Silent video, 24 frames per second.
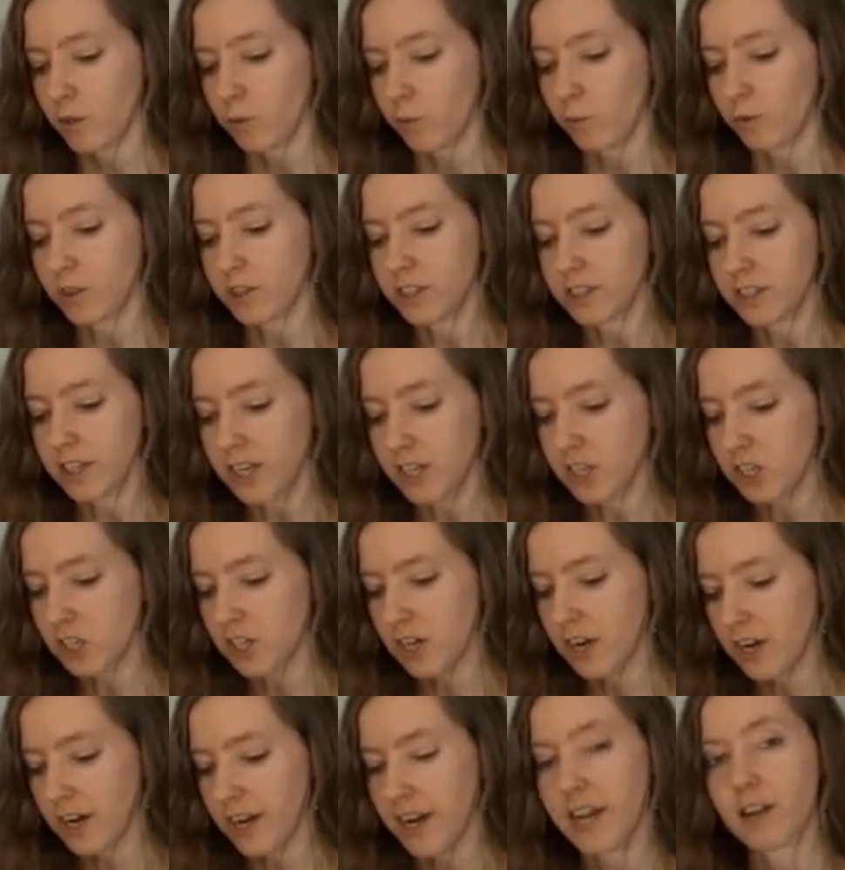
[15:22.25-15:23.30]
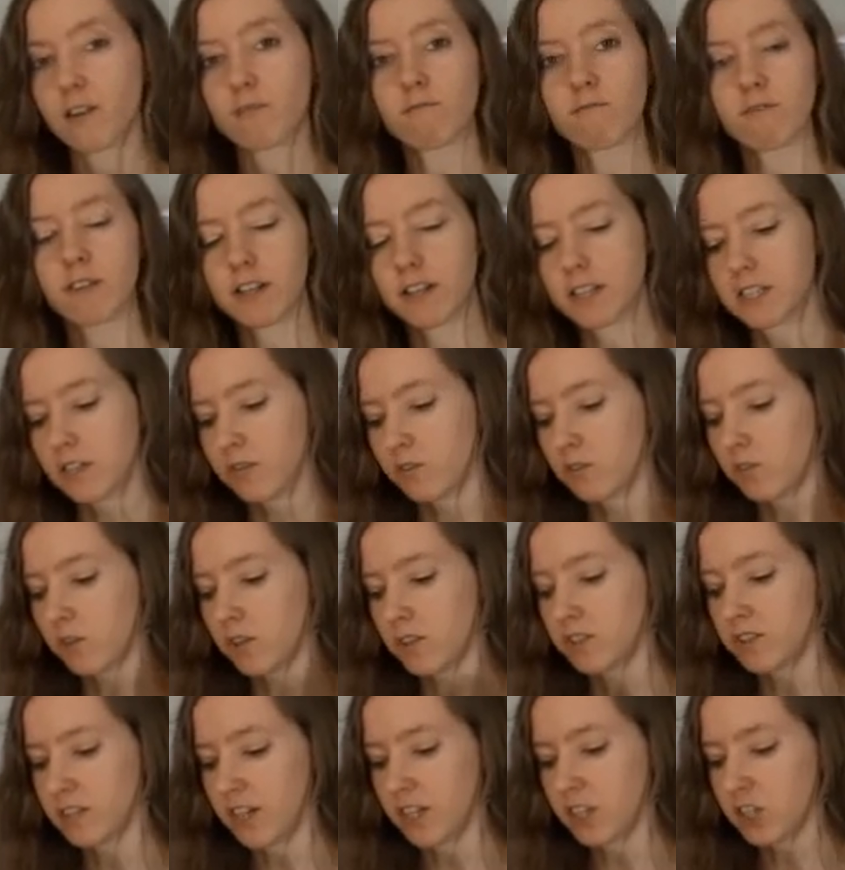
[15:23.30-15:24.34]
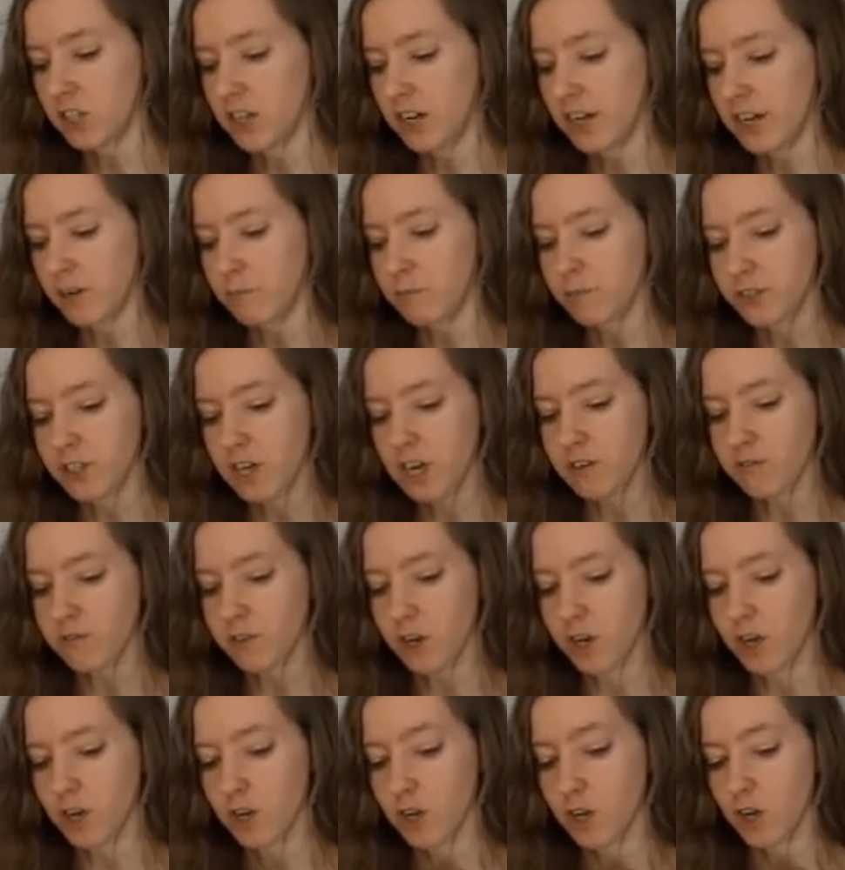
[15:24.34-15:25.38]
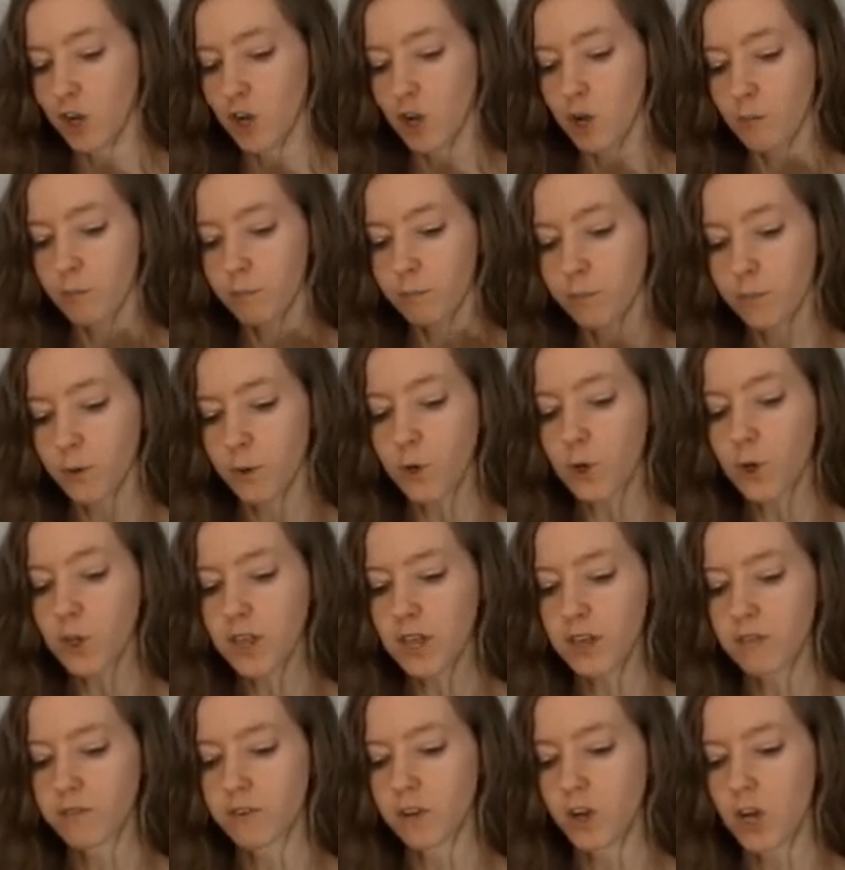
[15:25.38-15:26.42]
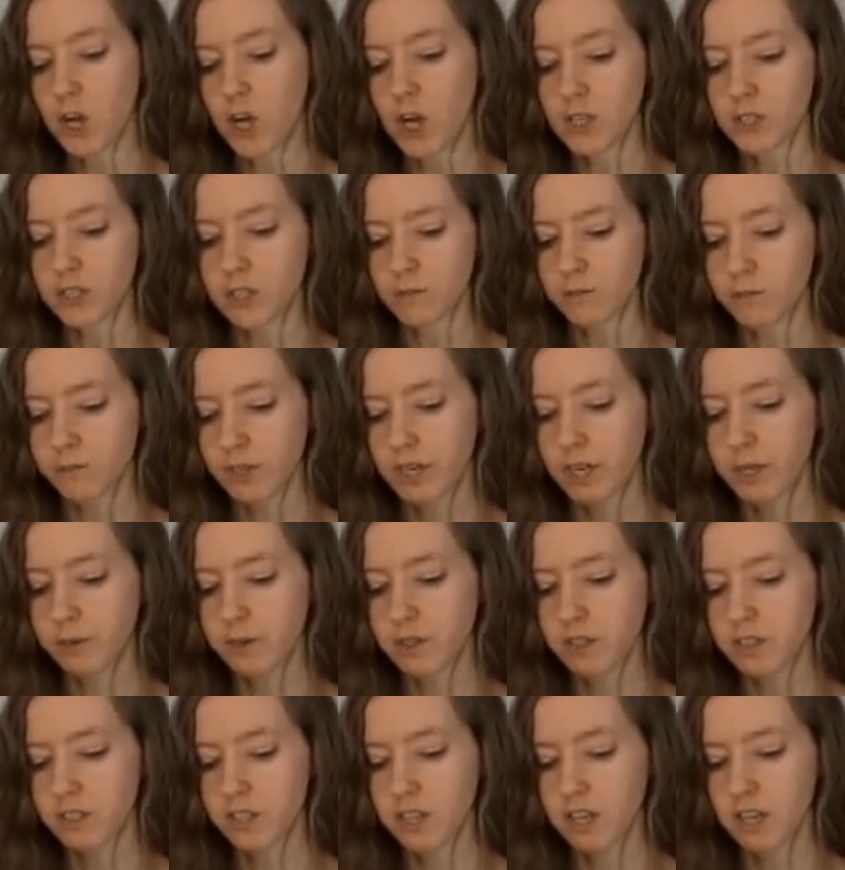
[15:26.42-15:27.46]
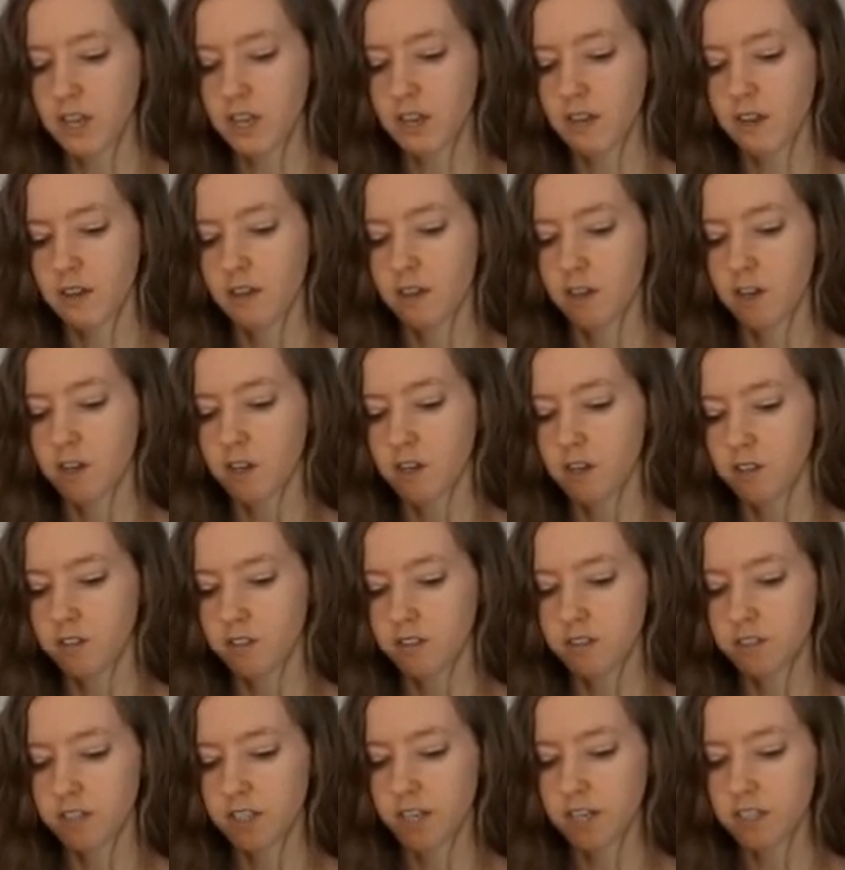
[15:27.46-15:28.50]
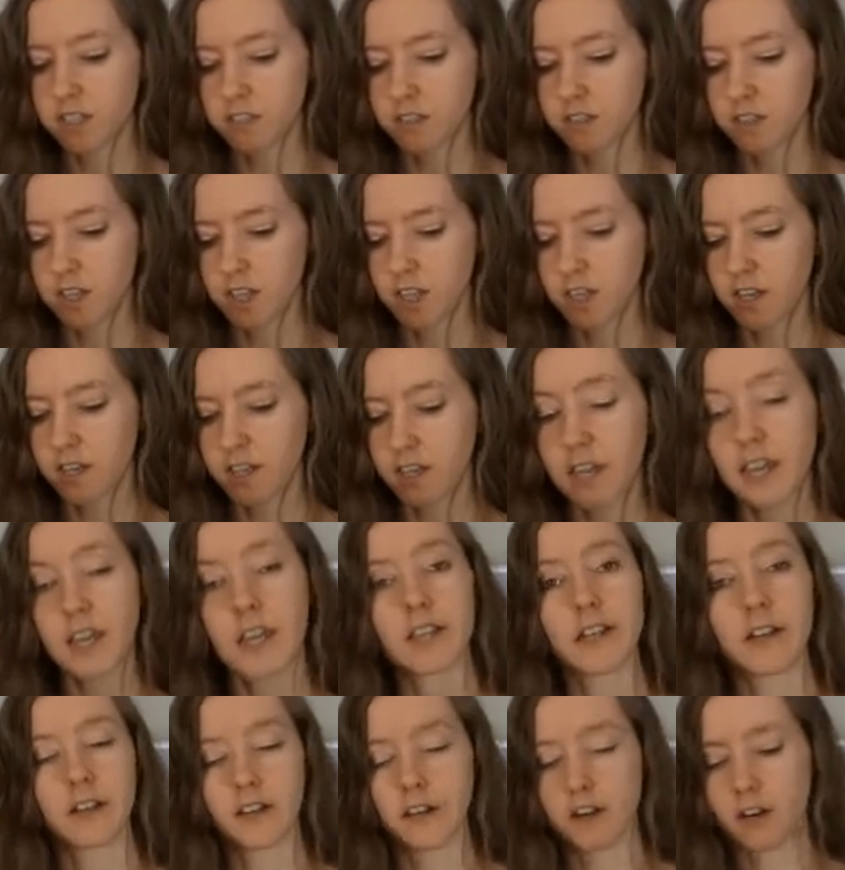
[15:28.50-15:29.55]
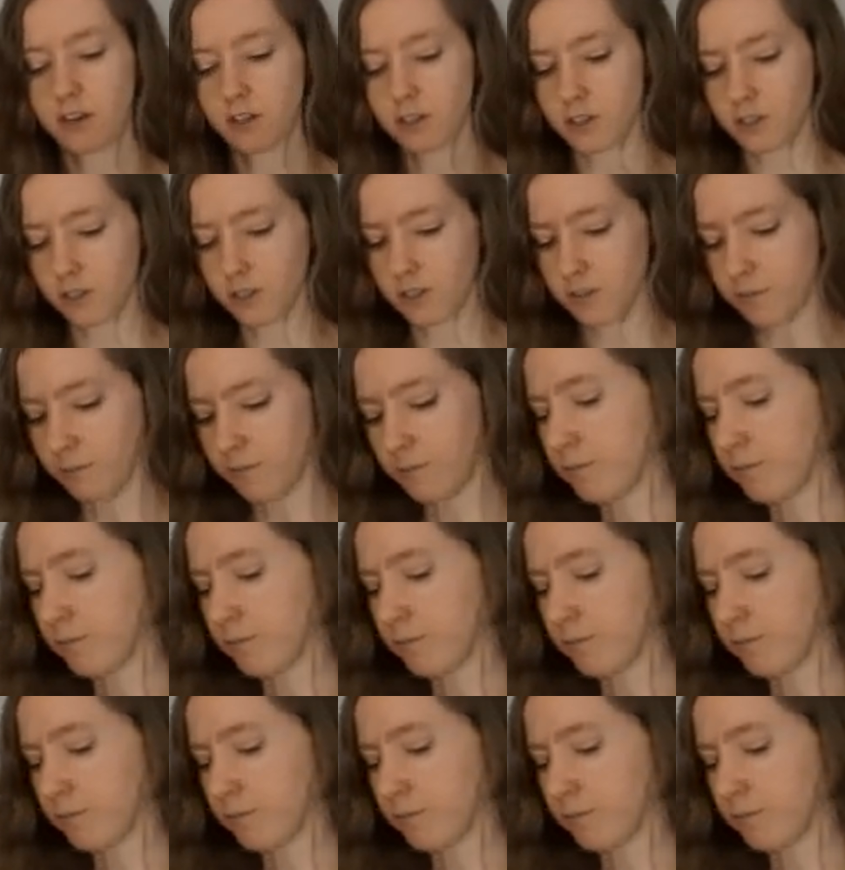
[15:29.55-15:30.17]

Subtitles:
When stationary relative to a stationary observer, both have calls of frequency 60 kilohertz.